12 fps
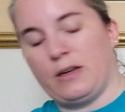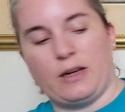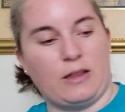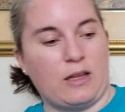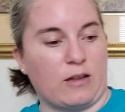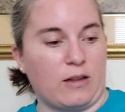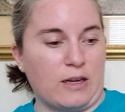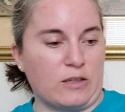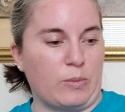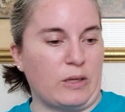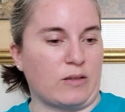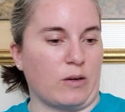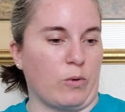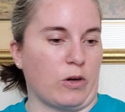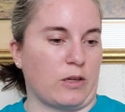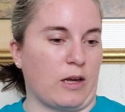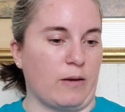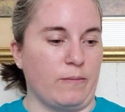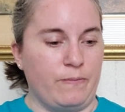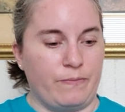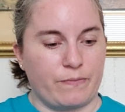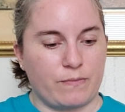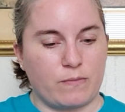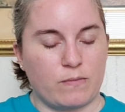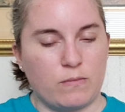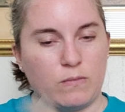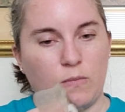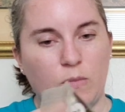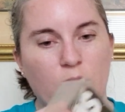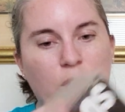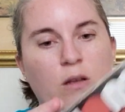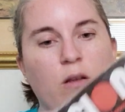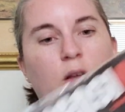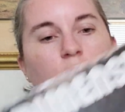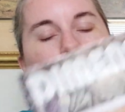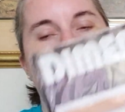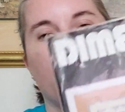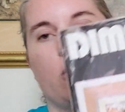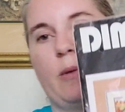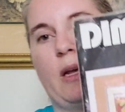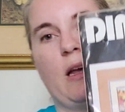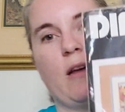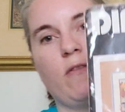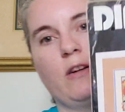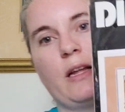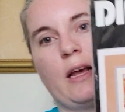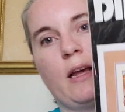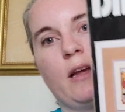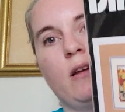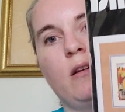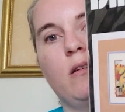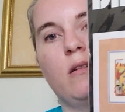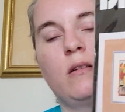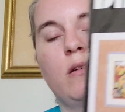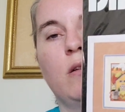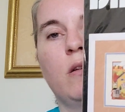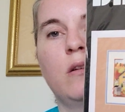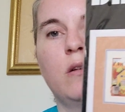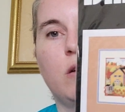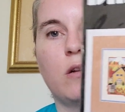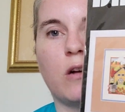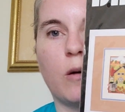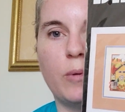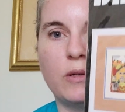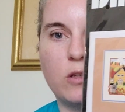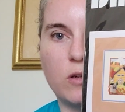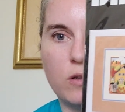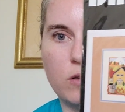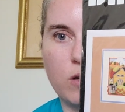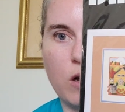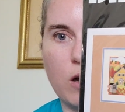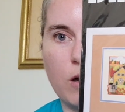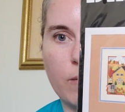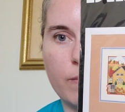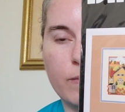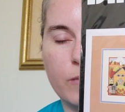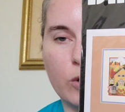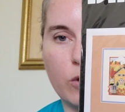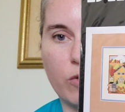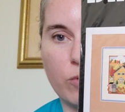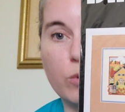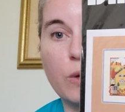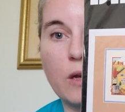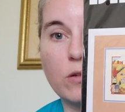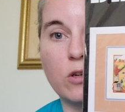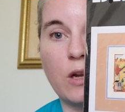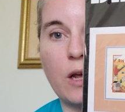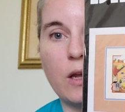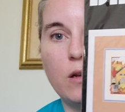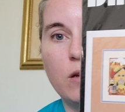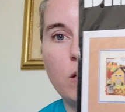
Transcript: And then the last piece I worked on a little bit every day up until or through yesterday.